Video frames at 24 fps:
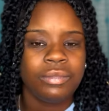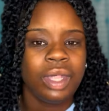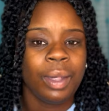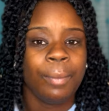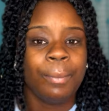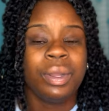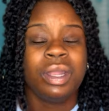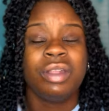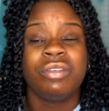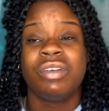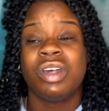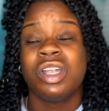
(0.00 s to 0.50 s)

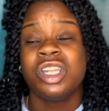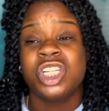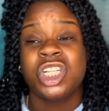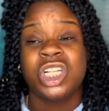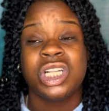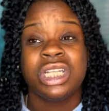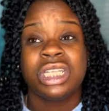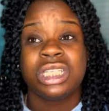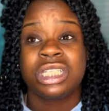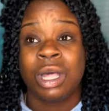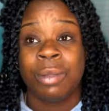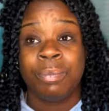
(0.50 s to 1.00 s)
but
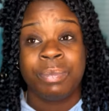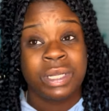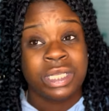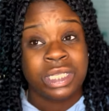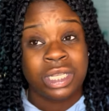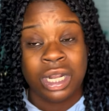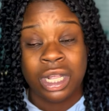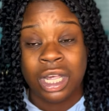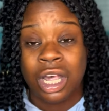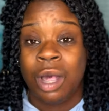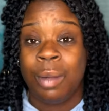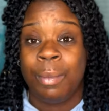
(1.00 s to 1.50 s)
eventually something's
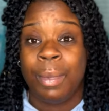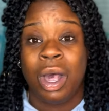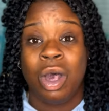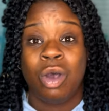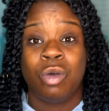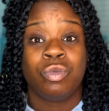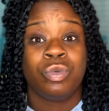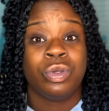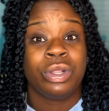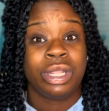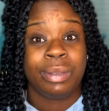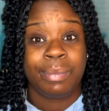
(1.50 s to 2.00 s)
going to come
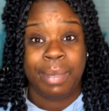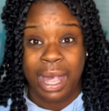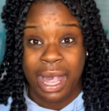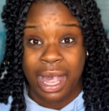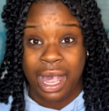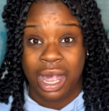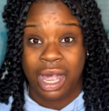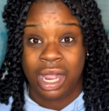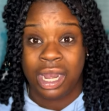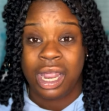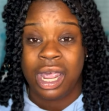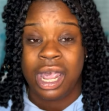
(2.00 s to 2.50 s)
out really
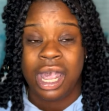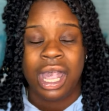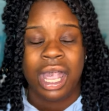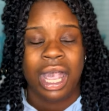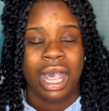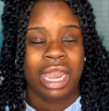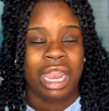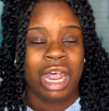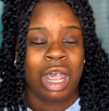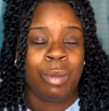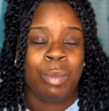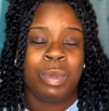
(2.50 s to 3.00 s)
bad
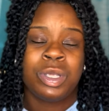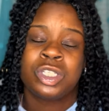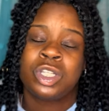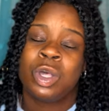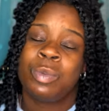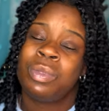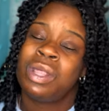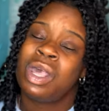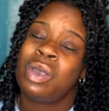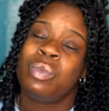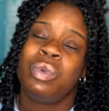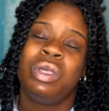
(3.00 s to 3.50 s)
and everybody's
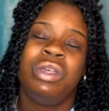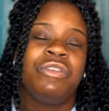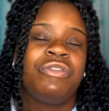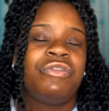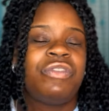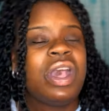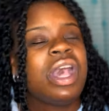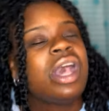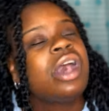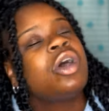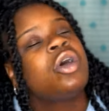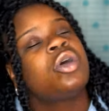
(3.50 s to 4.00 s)
going to be like, we
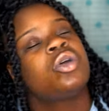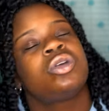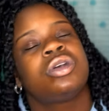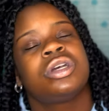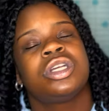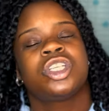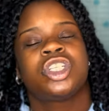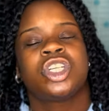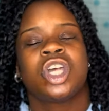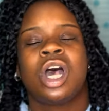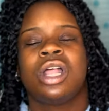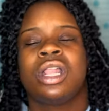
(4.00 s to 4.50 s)
failed
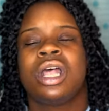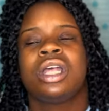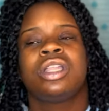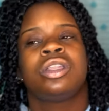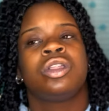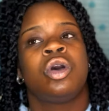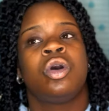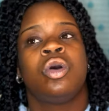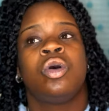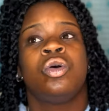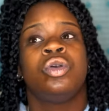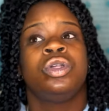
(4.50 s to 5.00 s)
Chrisean. Like,
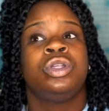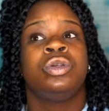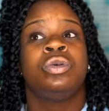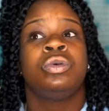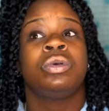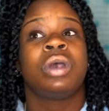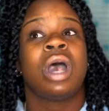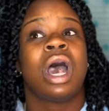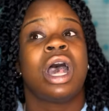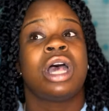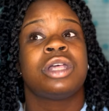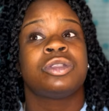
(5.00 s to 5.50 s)
no,
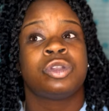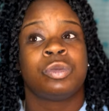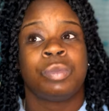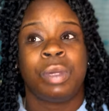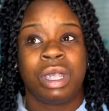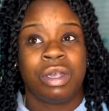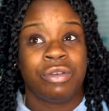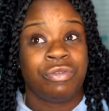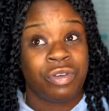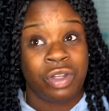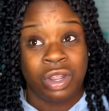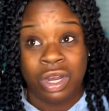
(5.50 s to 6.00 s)
you guys are
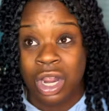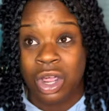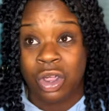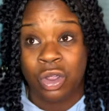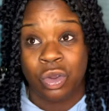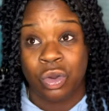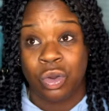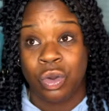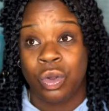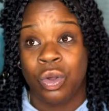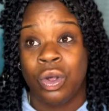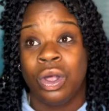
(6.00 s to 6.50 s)
making fun of that
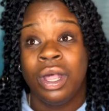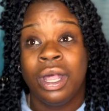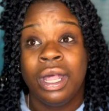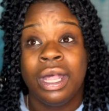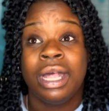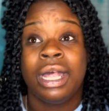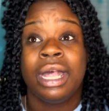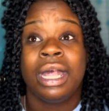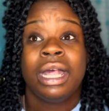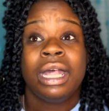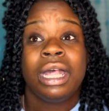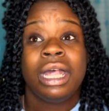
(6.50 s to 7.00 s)
girl
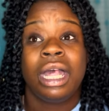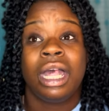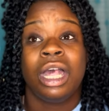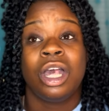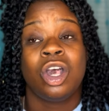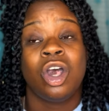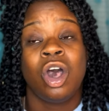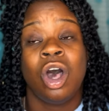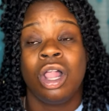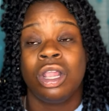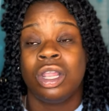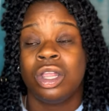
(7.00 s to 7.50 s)

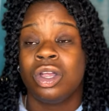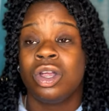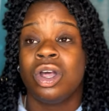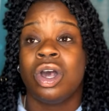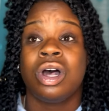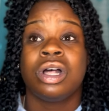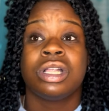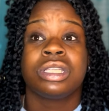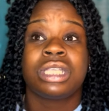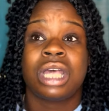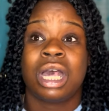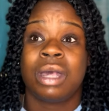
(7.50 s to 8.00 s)
and calling her
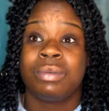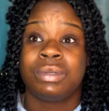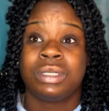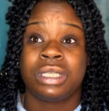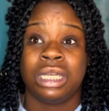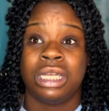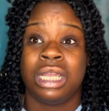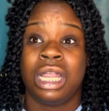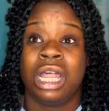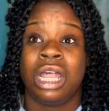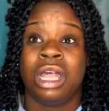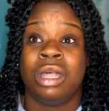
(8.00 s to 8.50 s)
all types
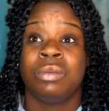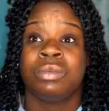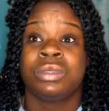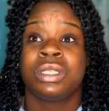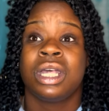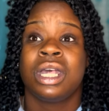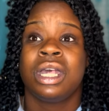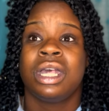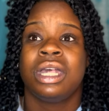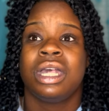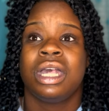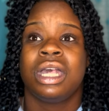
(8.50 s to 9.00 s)
of names
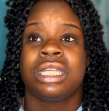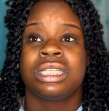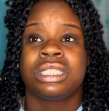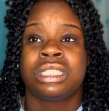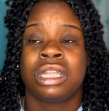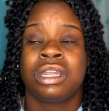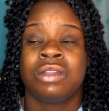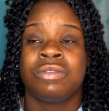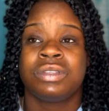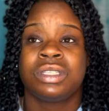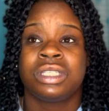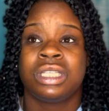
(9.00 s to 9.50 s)

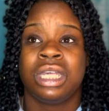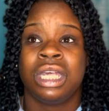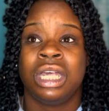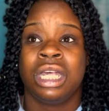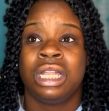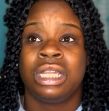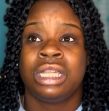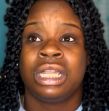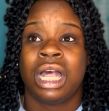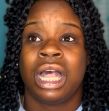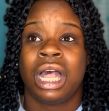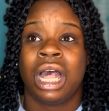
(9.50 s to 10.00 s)
instead of
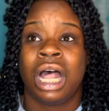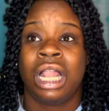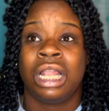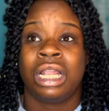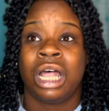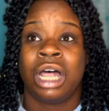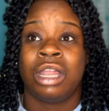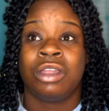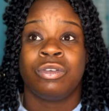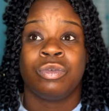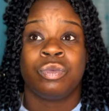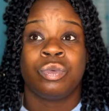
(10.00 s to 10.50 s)
seeing that a
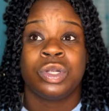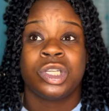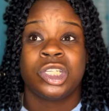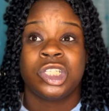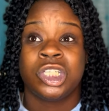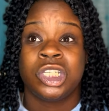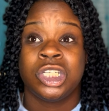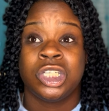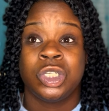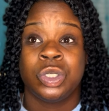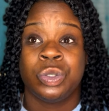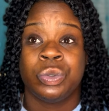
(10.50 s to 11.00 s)
lot of what
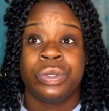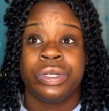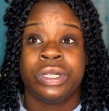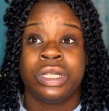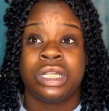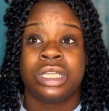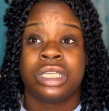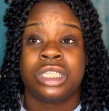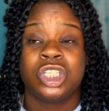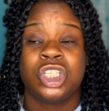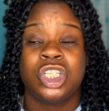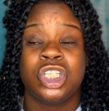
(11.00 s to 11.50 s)
she
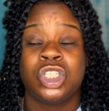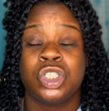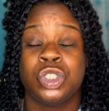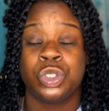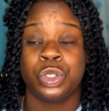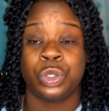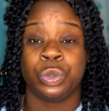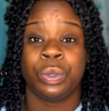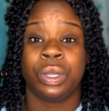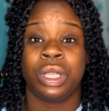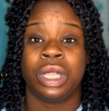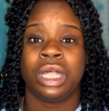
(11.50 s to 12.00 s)
doing she's
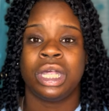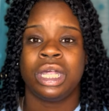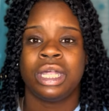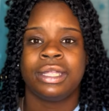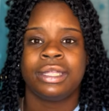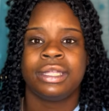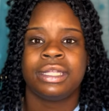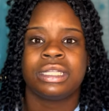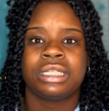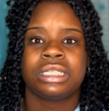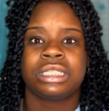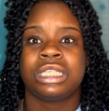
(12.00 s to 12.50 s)
doing
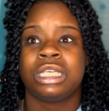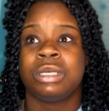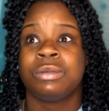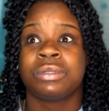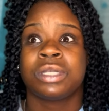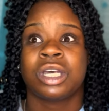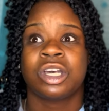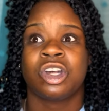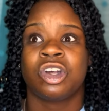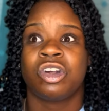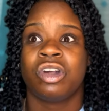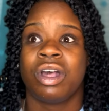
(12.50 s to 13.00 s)

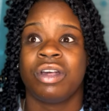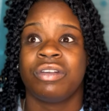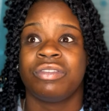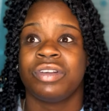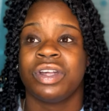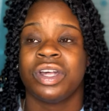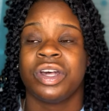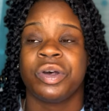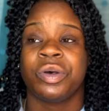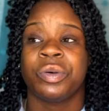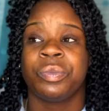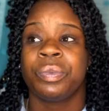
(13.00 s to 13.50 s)
seems like a cry
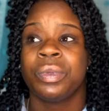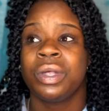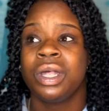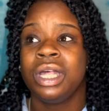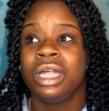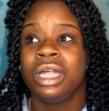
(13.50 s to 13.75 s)
for help.